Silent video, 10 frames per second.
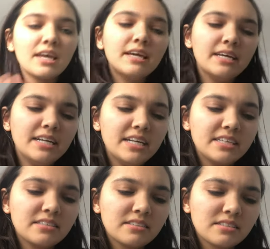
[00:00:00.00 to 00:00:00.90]
it
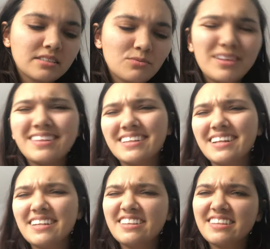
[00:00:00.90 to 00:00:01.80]
is, well,
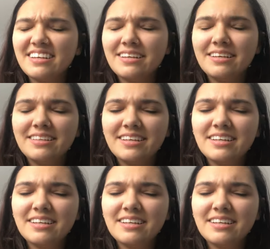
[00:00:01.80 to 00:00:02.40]
it